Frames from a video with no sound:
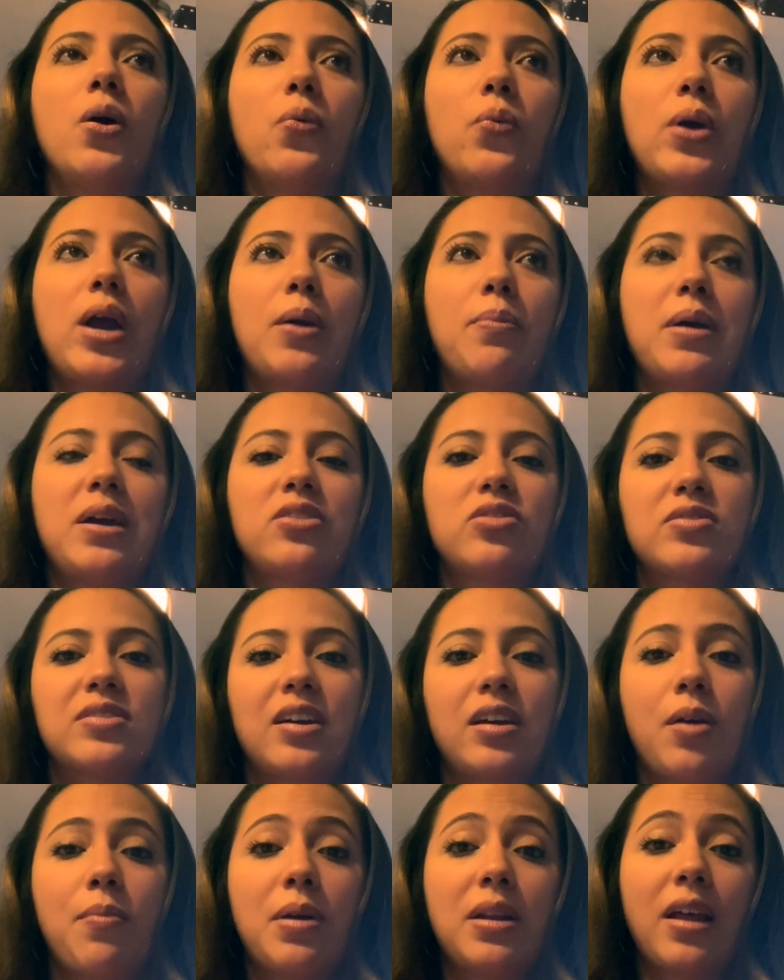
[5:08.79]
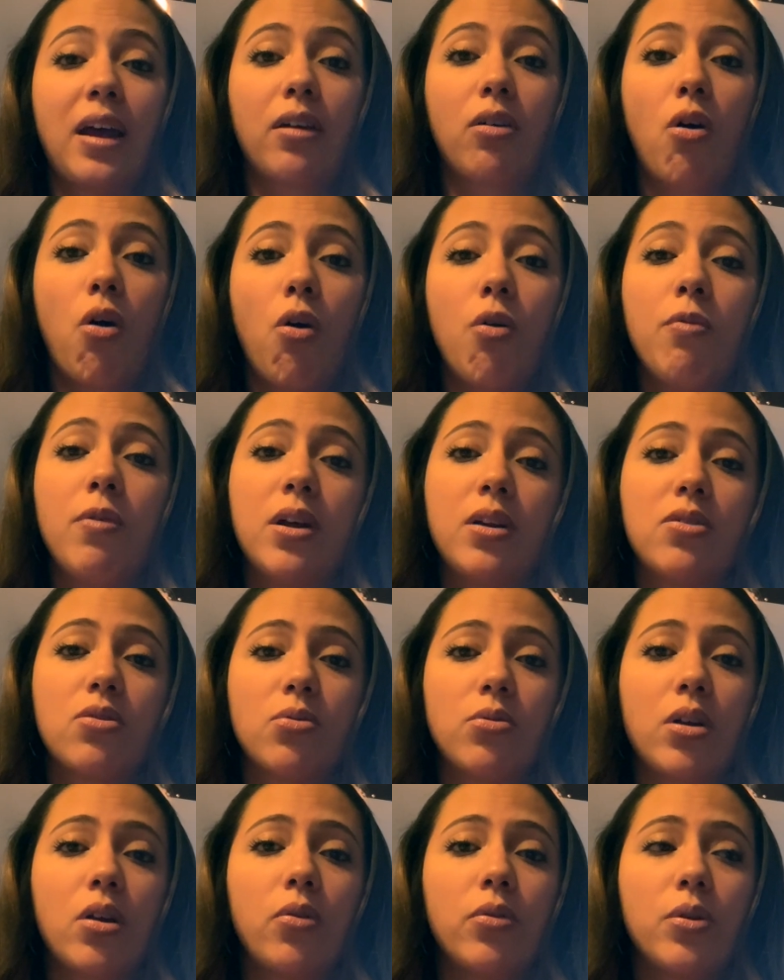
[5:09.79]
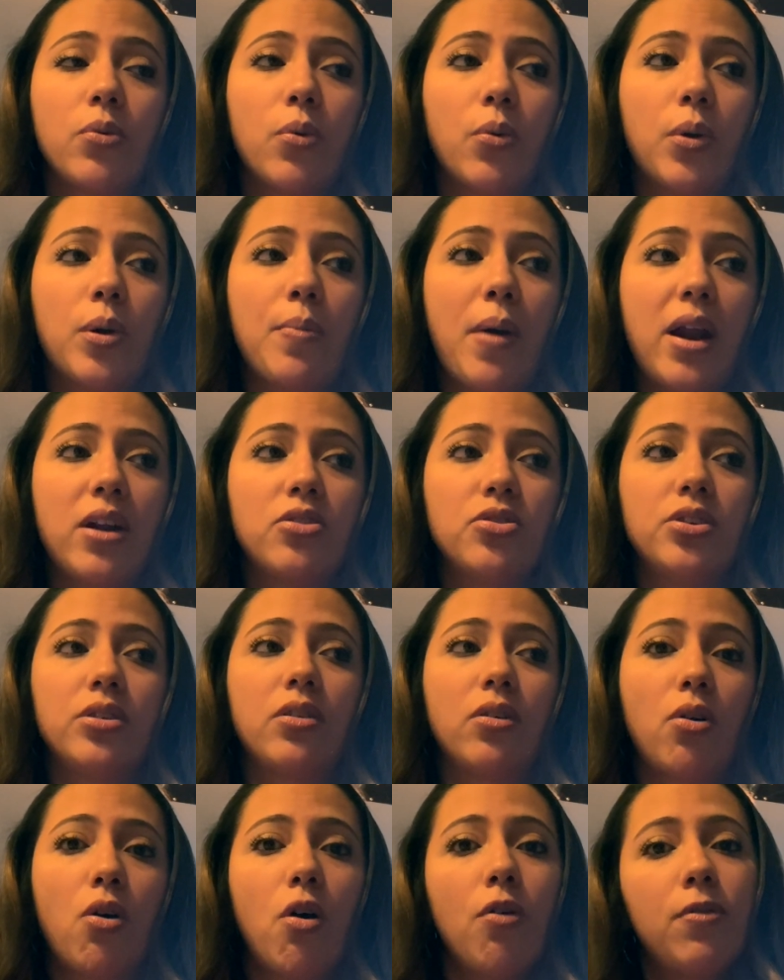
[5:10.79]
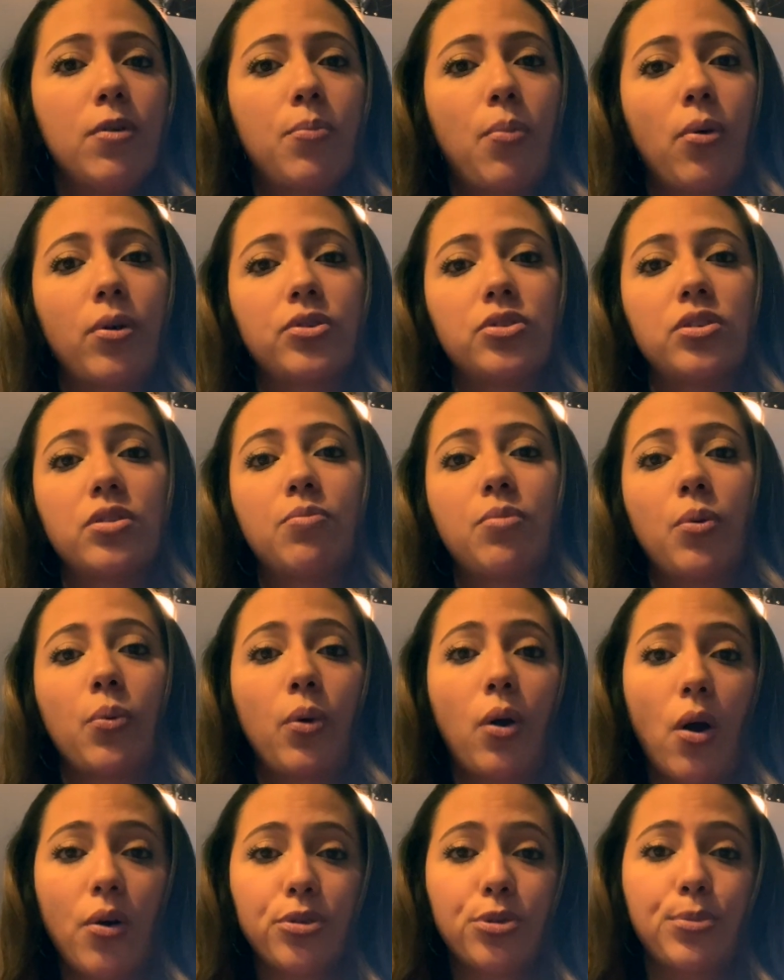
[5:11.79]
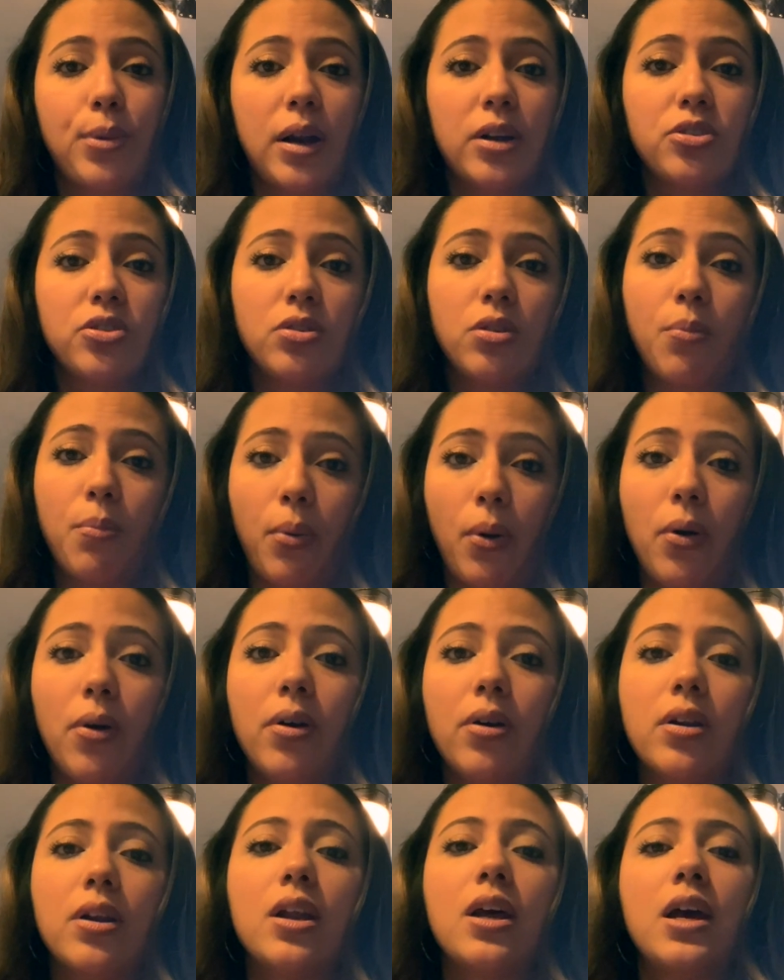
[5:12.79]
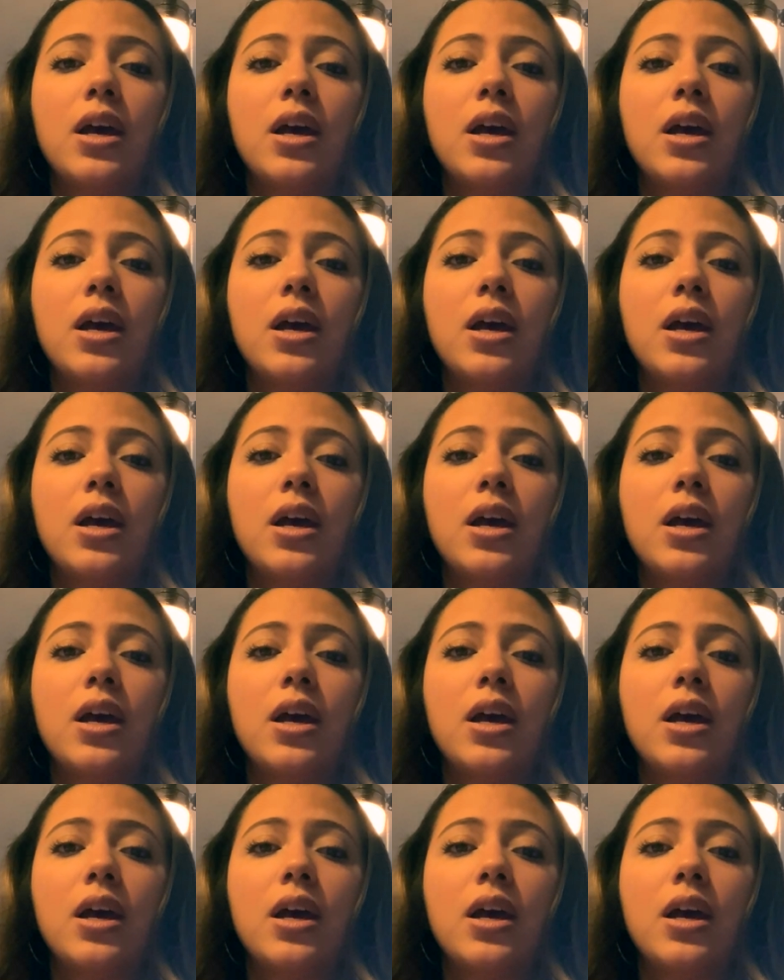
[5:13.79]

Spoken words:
We had patients that come in that had COVID, so not only were we managing the COVID portion, but we were also managing the burn.